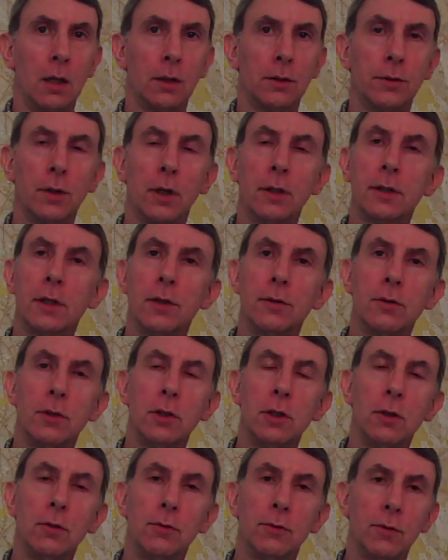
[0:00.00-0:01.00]
So I'm going to
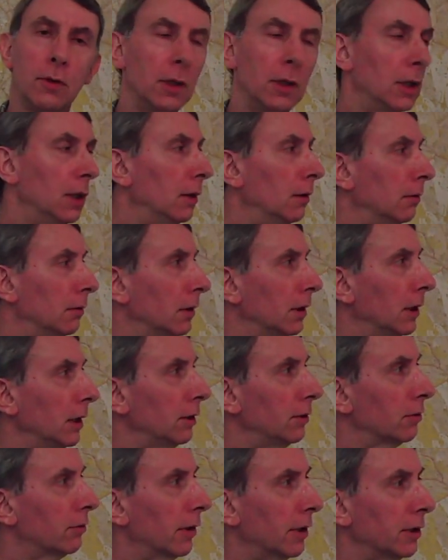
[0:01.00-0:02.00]
use the
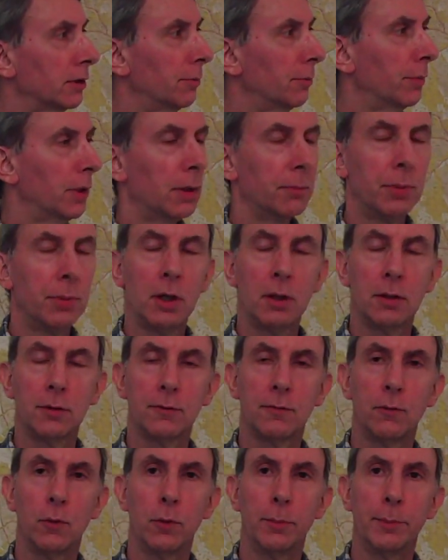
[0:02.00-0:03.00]
integration by
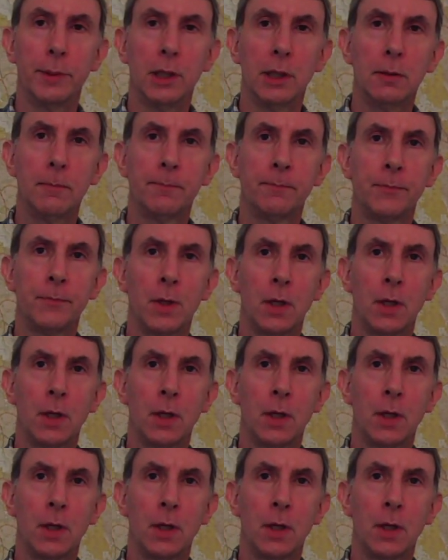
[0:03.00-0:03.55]
parts formula